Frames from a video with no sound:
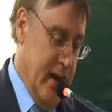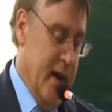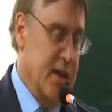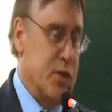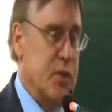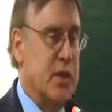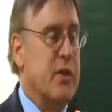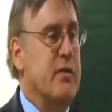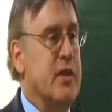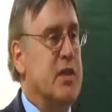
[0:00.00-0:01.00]
As a
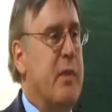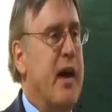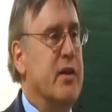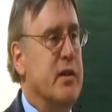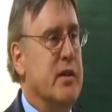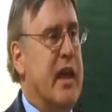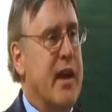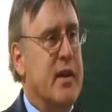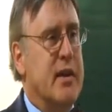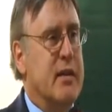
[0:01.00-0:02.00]
result of this pattern,
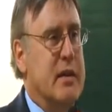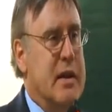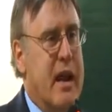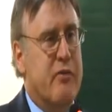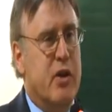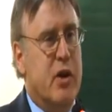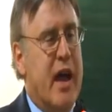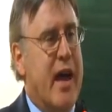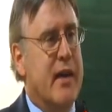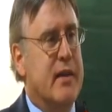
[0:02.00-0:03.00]
Canada never
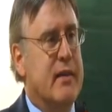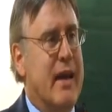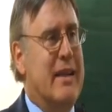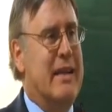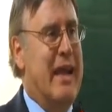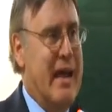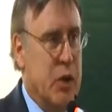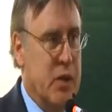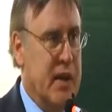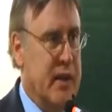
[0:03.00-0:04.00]
had a
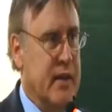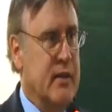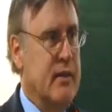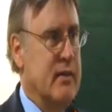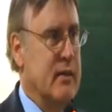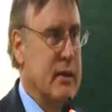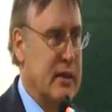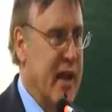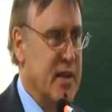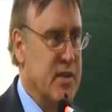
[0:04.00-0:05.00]
landowning
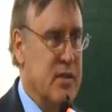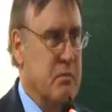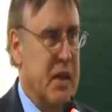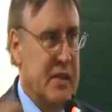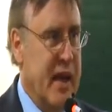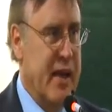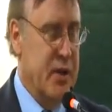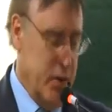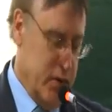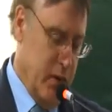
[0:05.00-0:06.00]
class, big
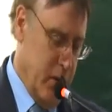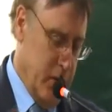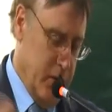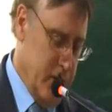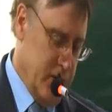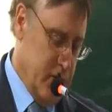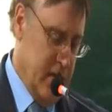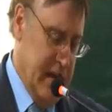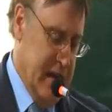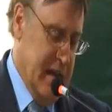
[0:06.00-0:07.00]
landowners, or
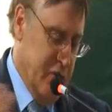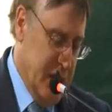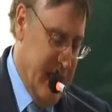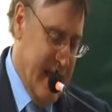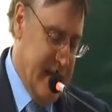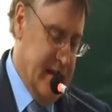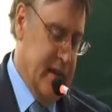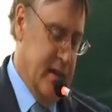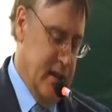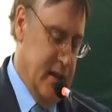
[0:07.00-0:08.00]
never
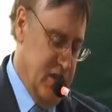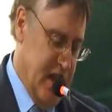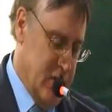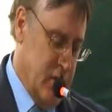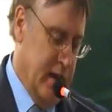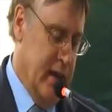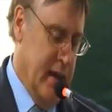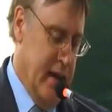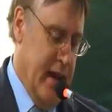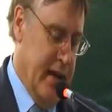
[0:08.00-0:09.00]
landed gentry,
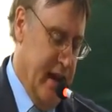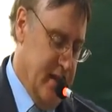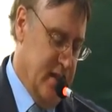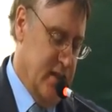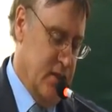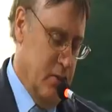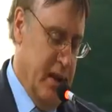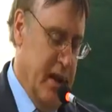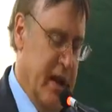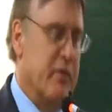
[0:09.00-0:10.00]
and hence
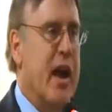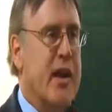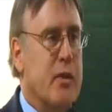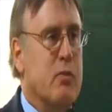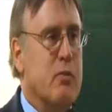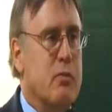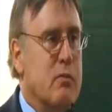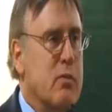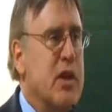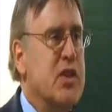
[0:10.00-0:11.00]
we never had a
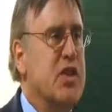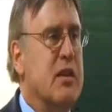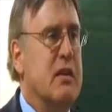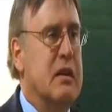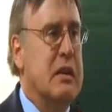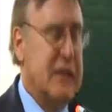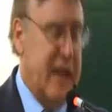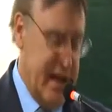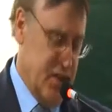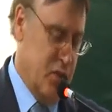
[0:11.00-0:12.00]
rigid
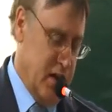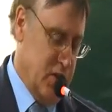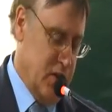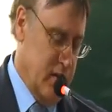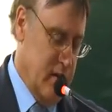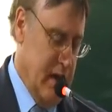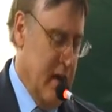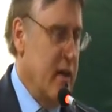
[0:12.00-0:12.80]
class structure.